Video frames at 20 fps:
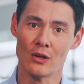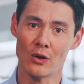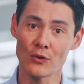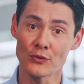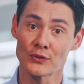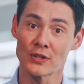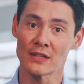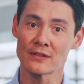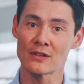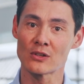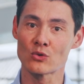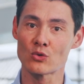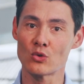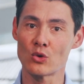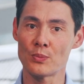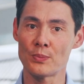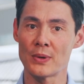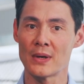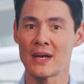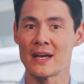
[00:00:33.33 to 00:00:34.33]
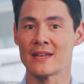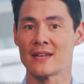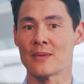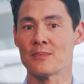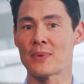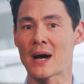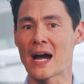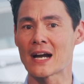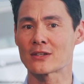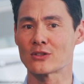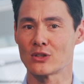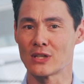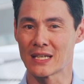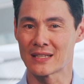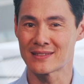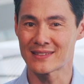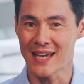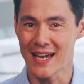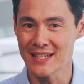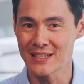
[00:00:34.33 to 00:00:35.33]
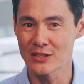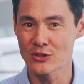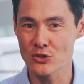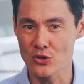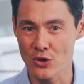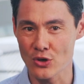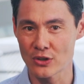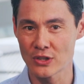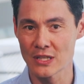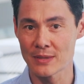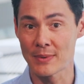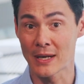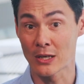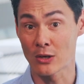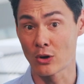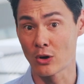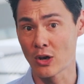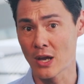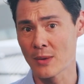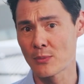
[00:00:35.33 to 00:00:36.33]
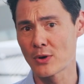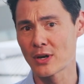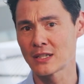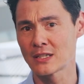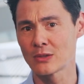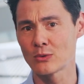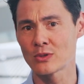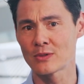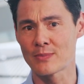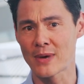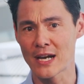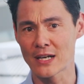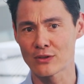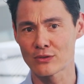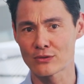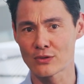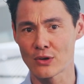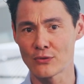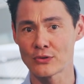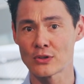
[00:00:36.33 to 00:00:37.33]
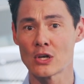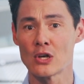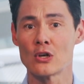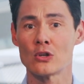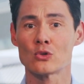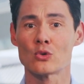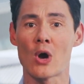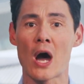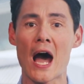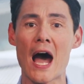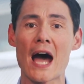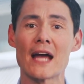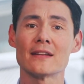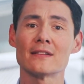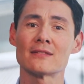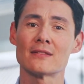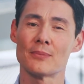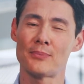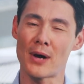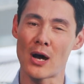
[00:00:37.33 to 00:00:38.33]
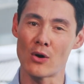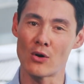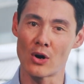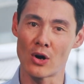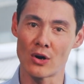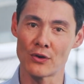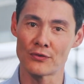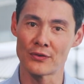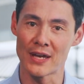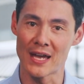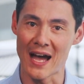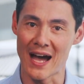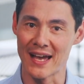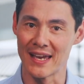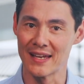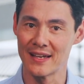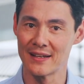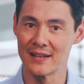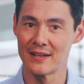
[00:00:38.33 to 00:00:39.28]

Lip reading: Lufthansa Group has embarked on an exciting journey by collaborating with Microsoft to harness the power of AI.